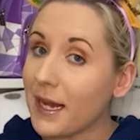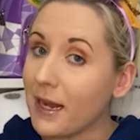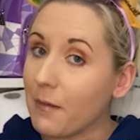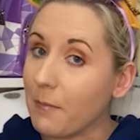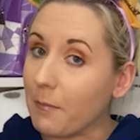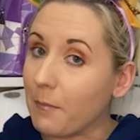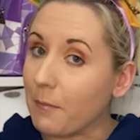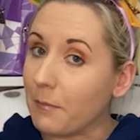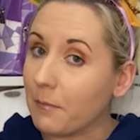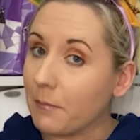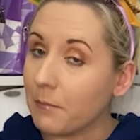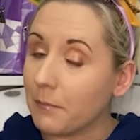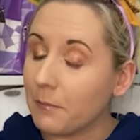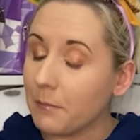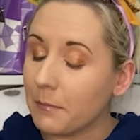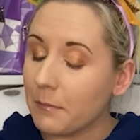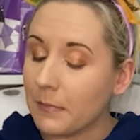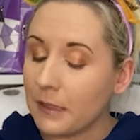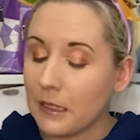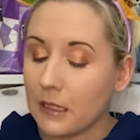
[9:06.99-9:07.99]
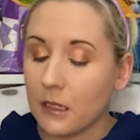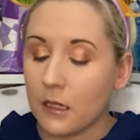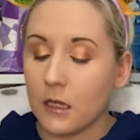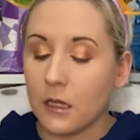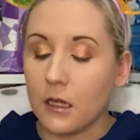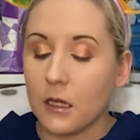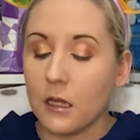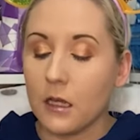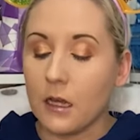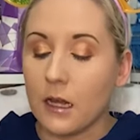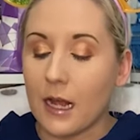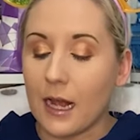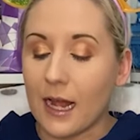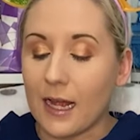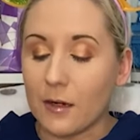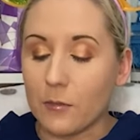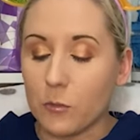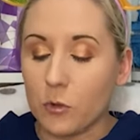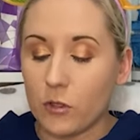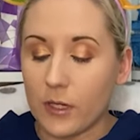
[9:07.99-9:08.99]
him.
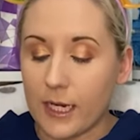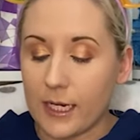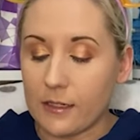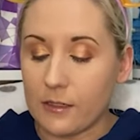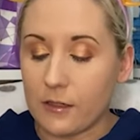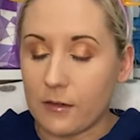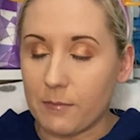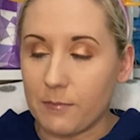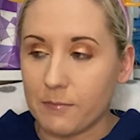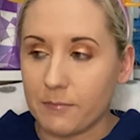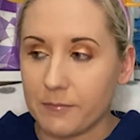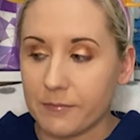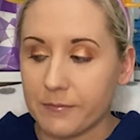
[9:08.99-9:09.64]
Animal Kingdom.